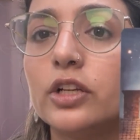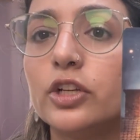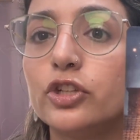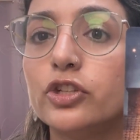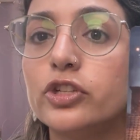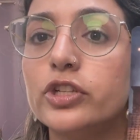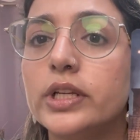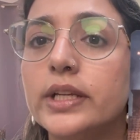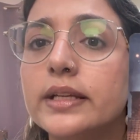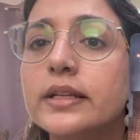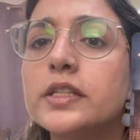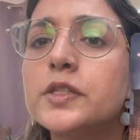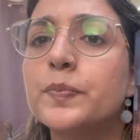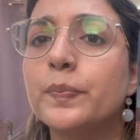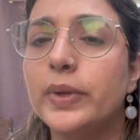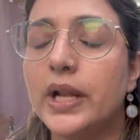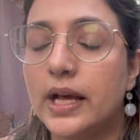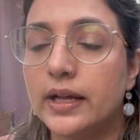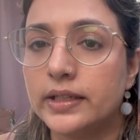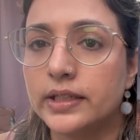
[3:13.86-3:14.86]
she is
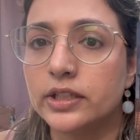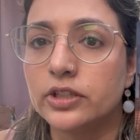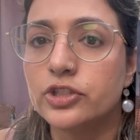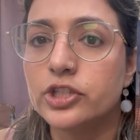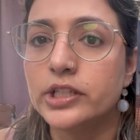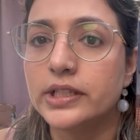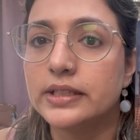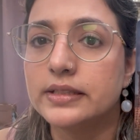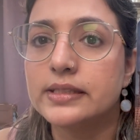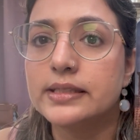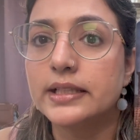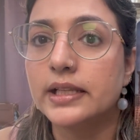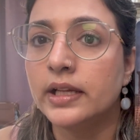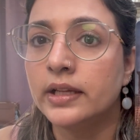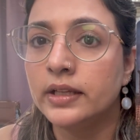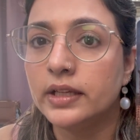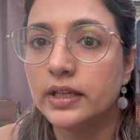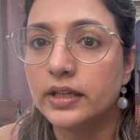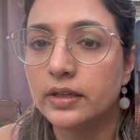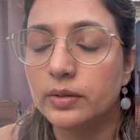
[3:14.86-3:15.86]
planning, she is
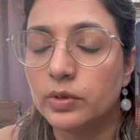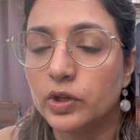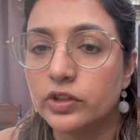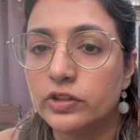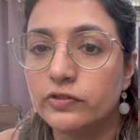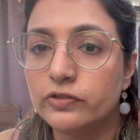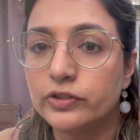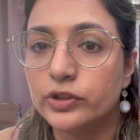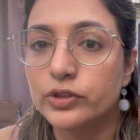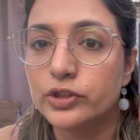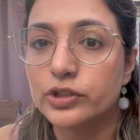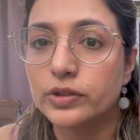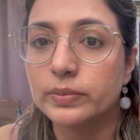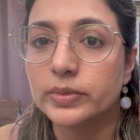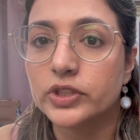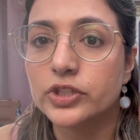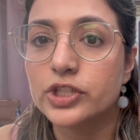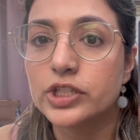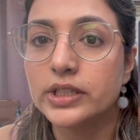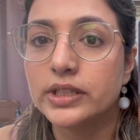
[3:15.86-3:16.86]
thinking about the future,
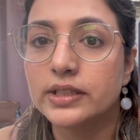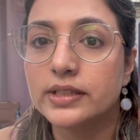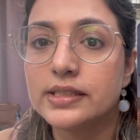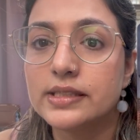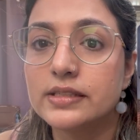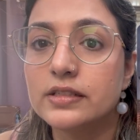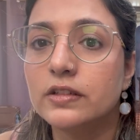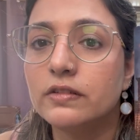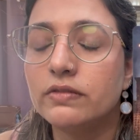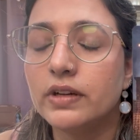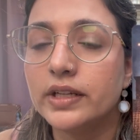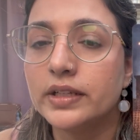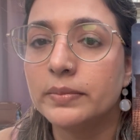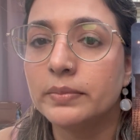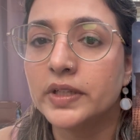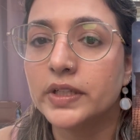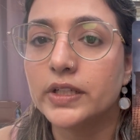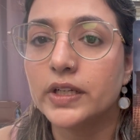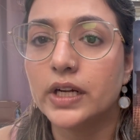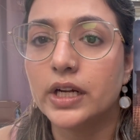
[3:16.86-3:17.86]
but she is still very
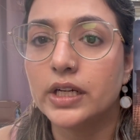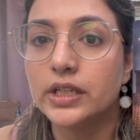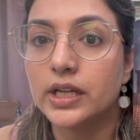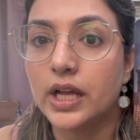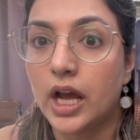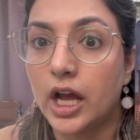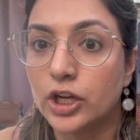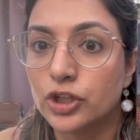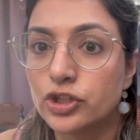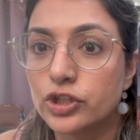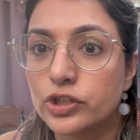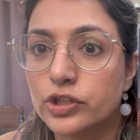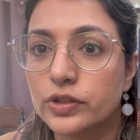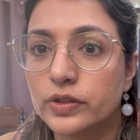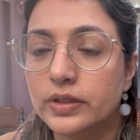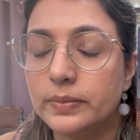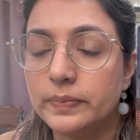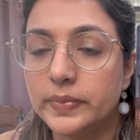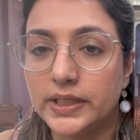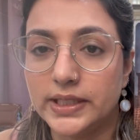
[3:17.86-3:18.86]
much attached to
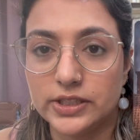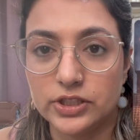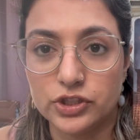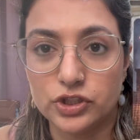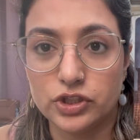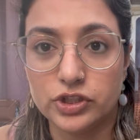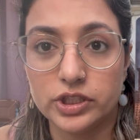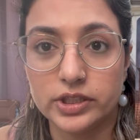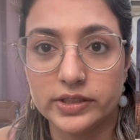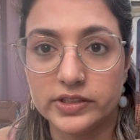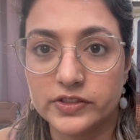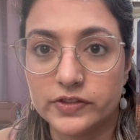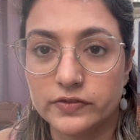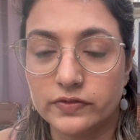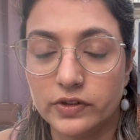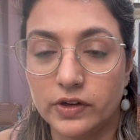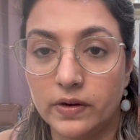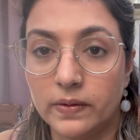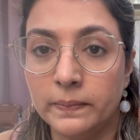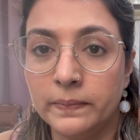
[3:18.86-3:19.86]
the place she is
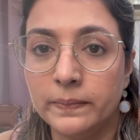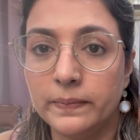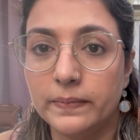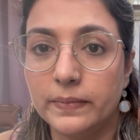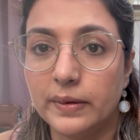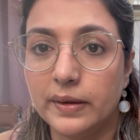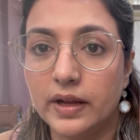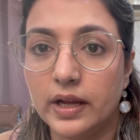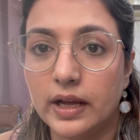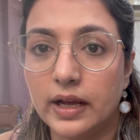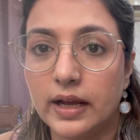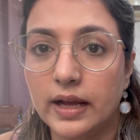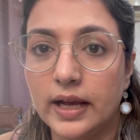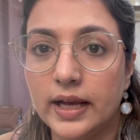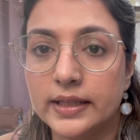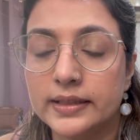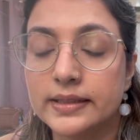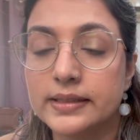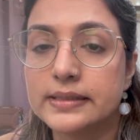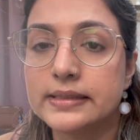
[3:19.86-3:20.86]
from.
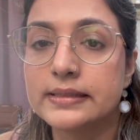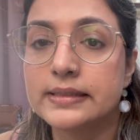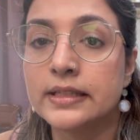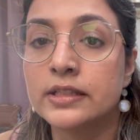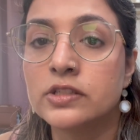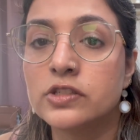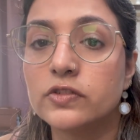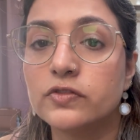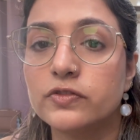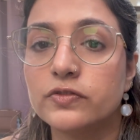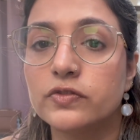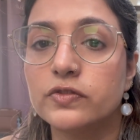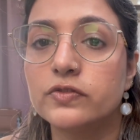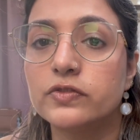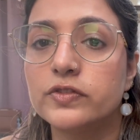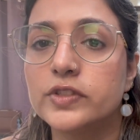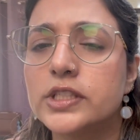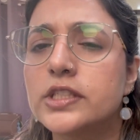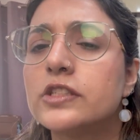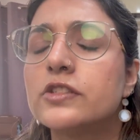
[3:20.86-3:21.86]
And there's a sense of
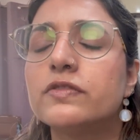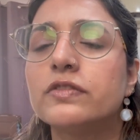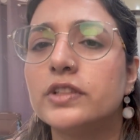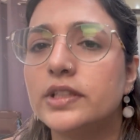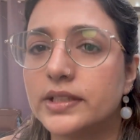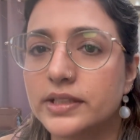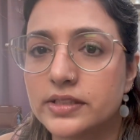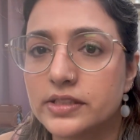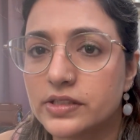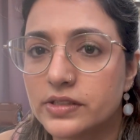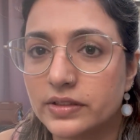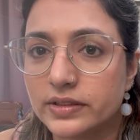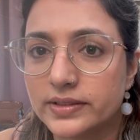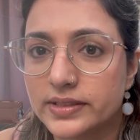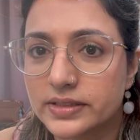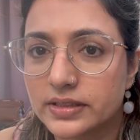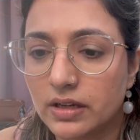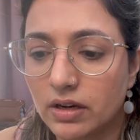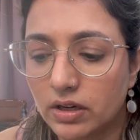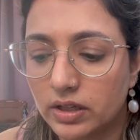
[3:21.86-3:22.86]
wistfulness to
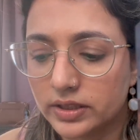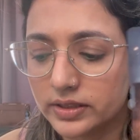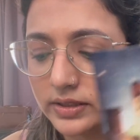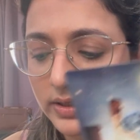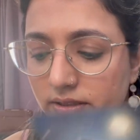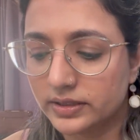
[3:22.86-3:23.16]
this card.